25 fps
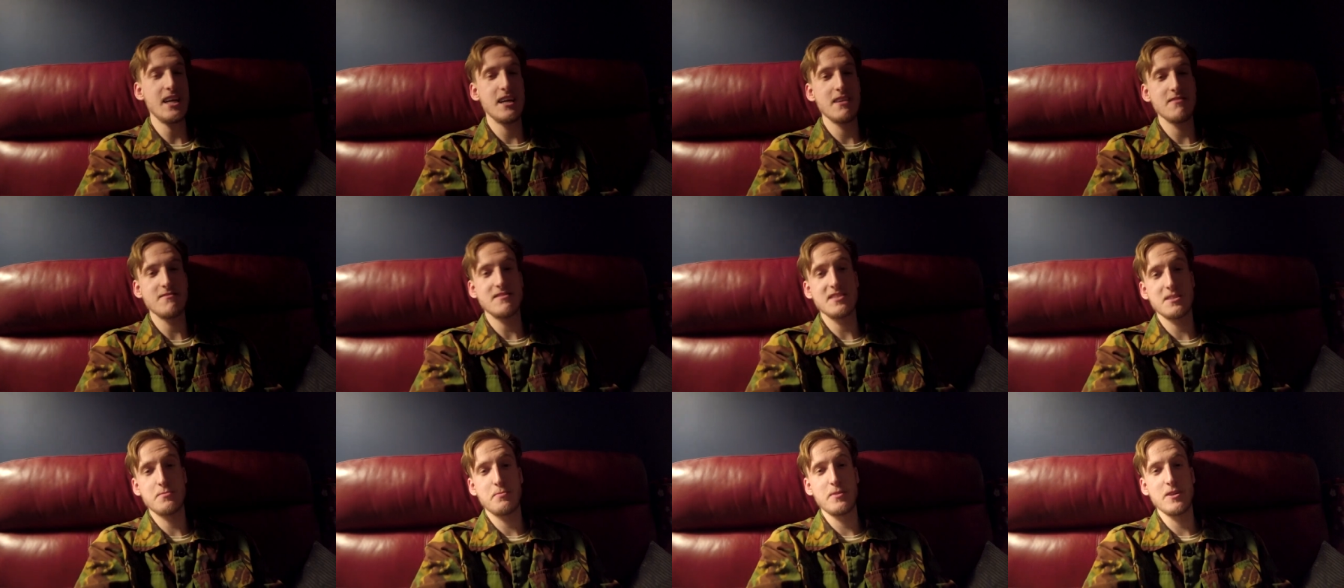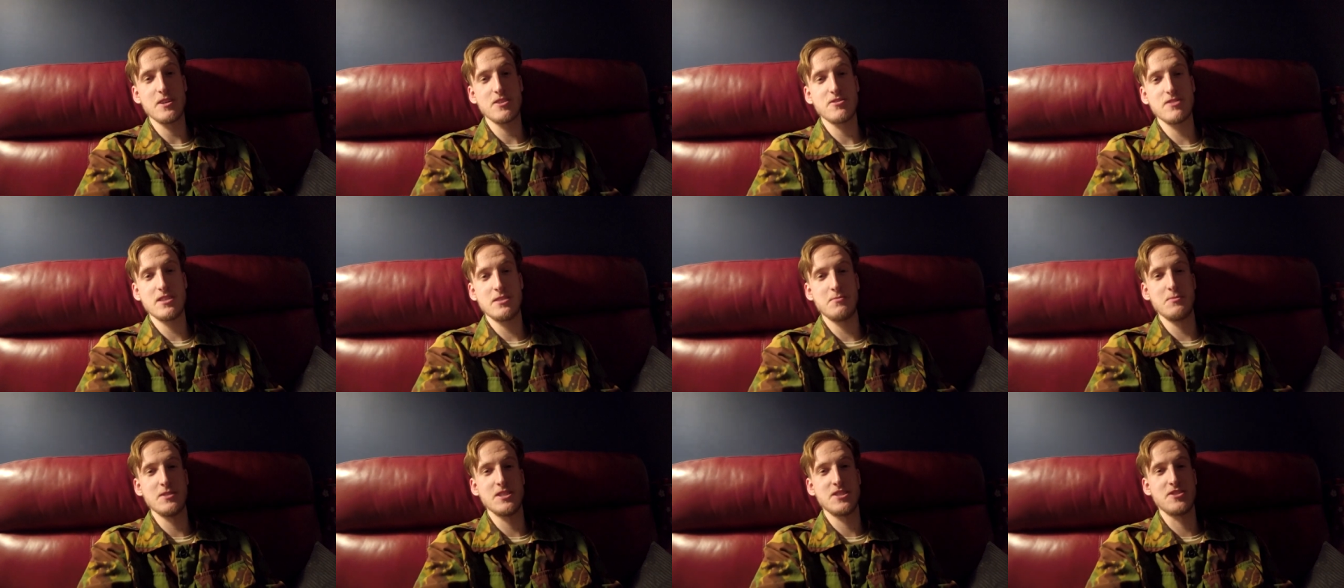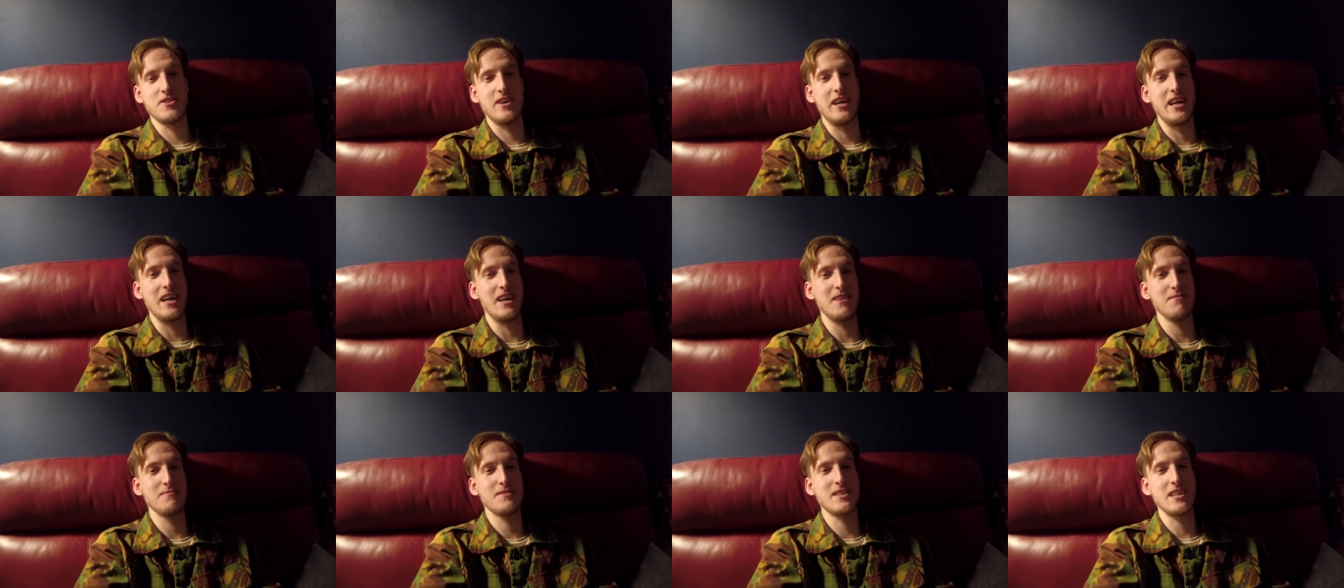And I've just put a Christmas
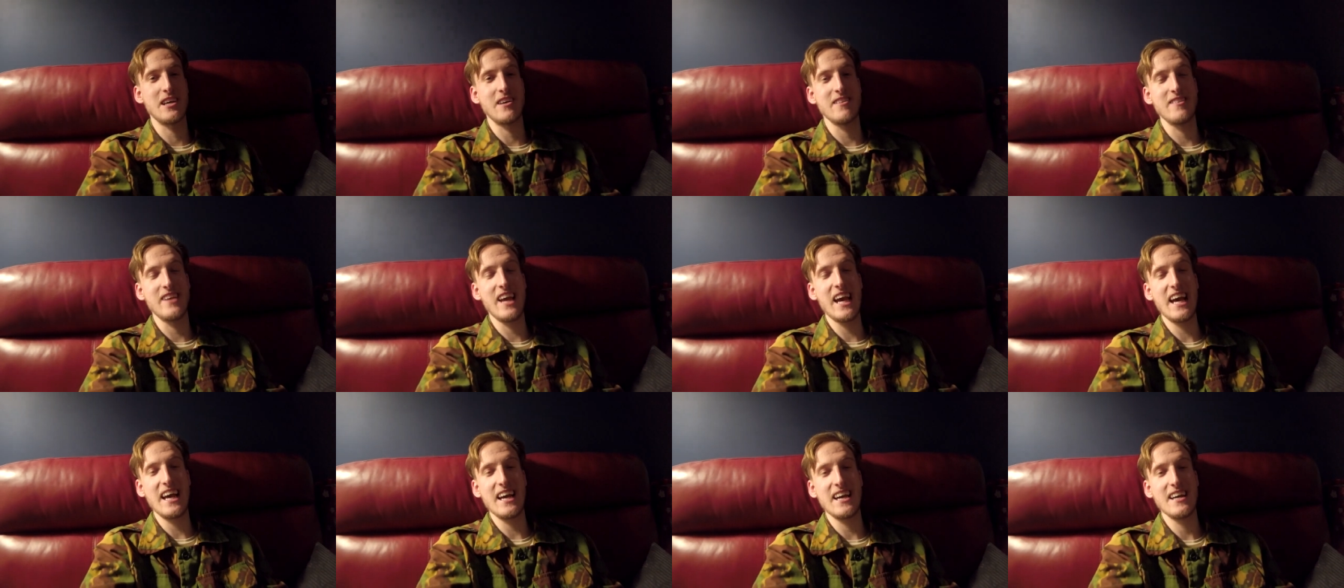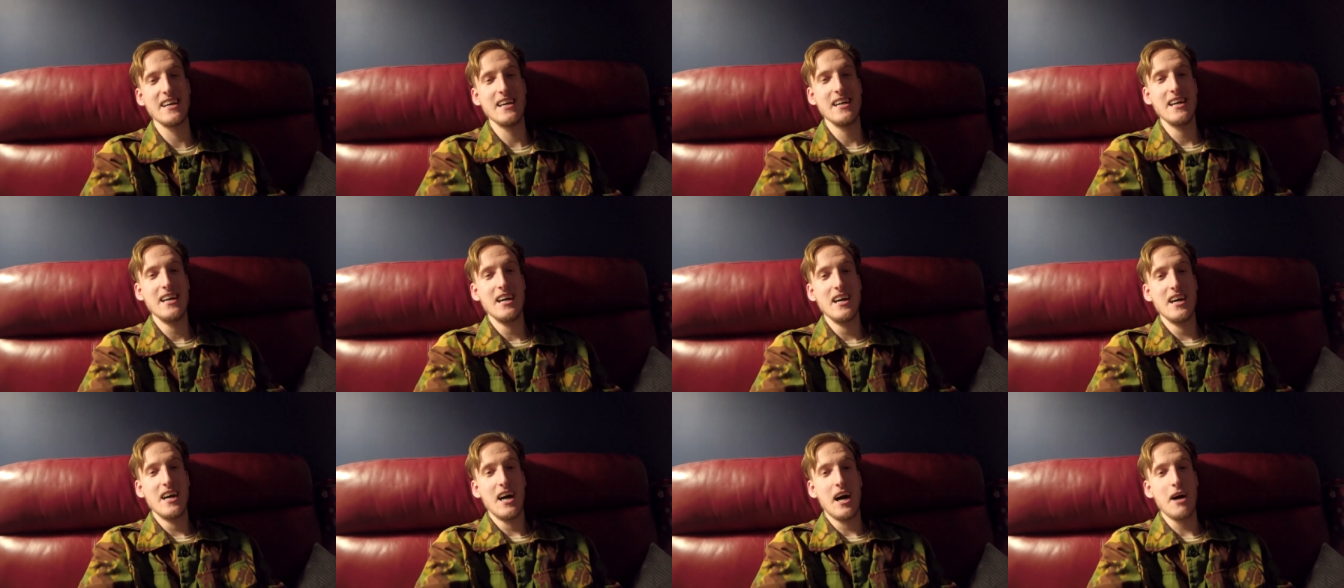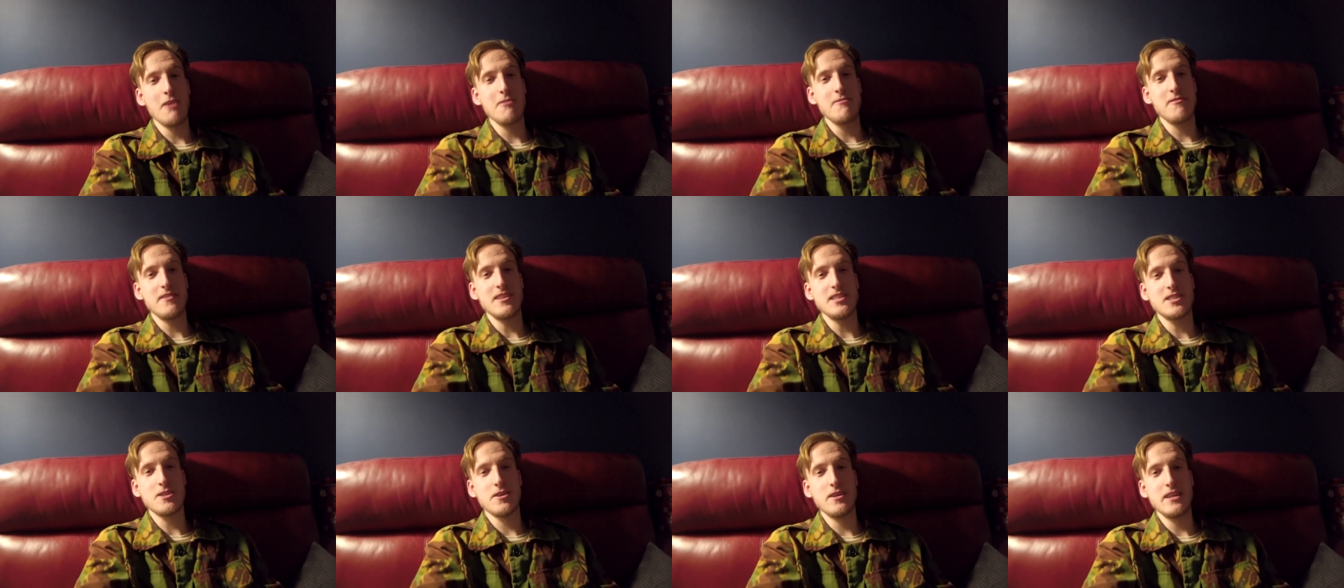tree up. So yeah, hope
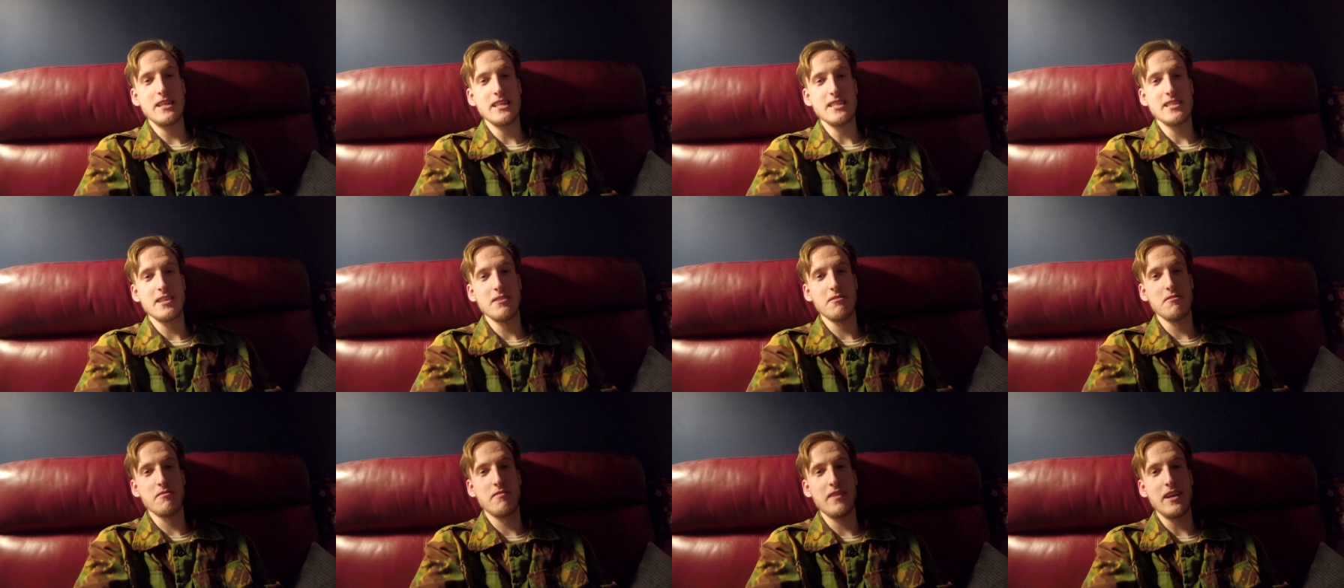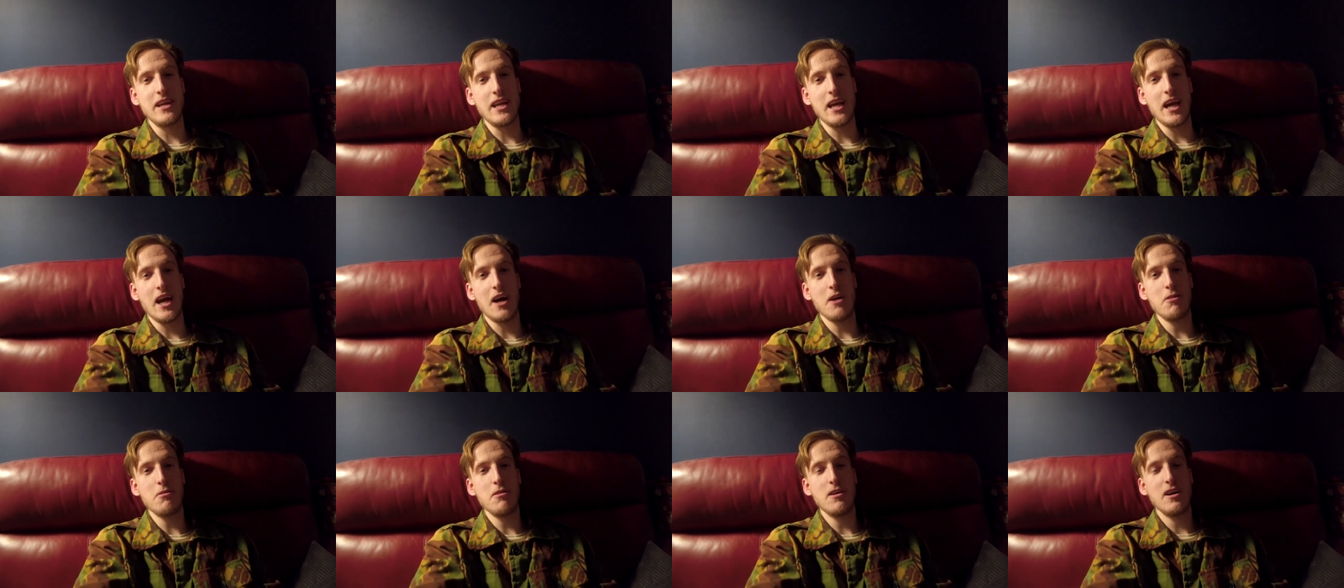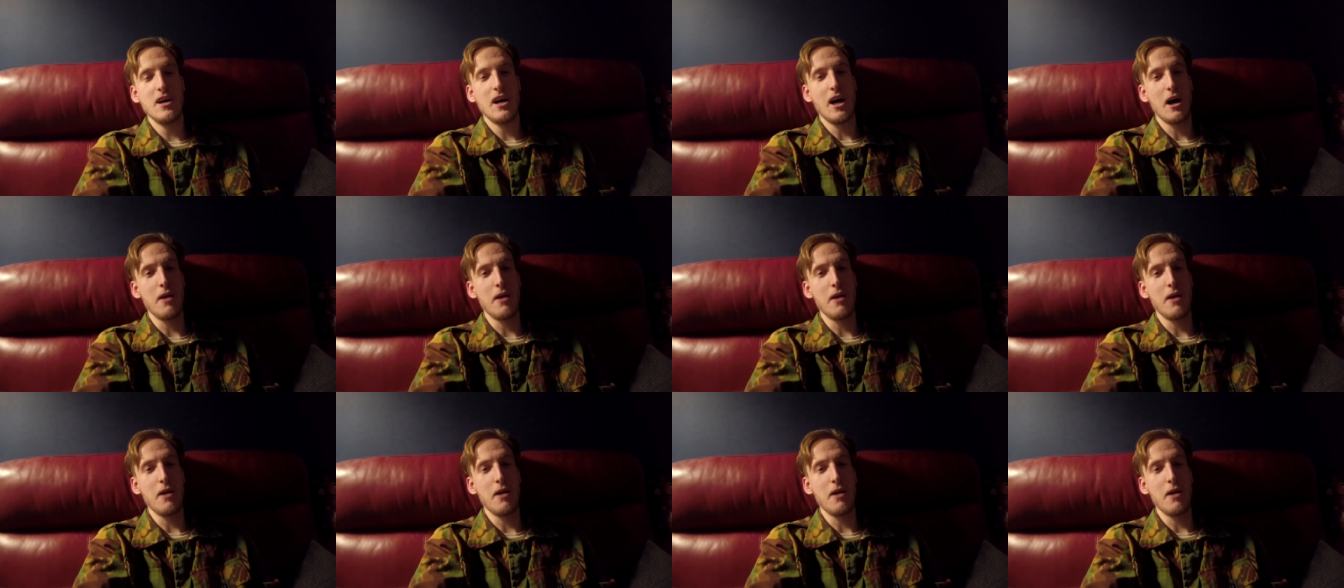you've enjoyed this little video.